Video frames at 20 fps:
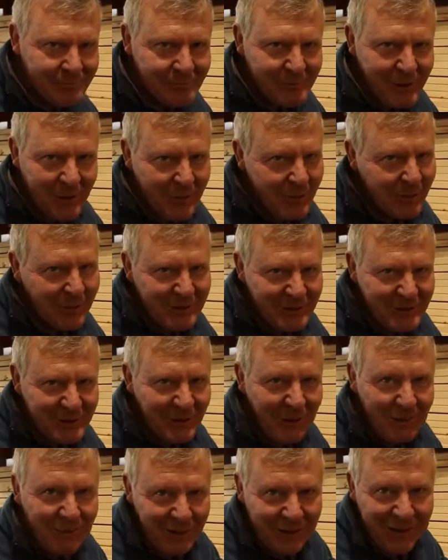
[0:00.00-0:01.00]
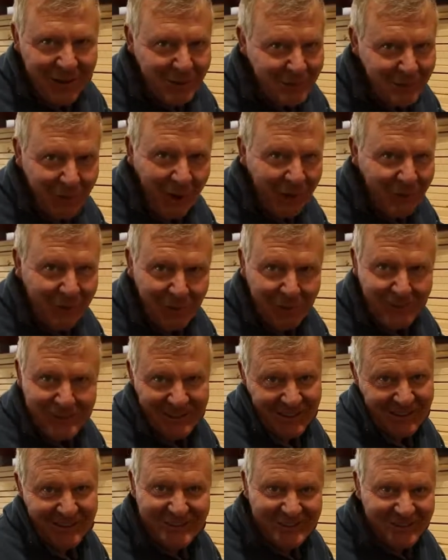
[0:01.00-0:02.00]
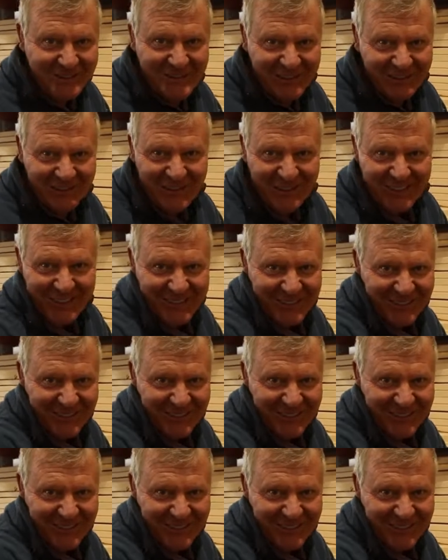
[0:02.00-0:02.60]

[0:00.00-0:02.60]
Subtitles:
we wouldn't chew up another 5 episodes of some other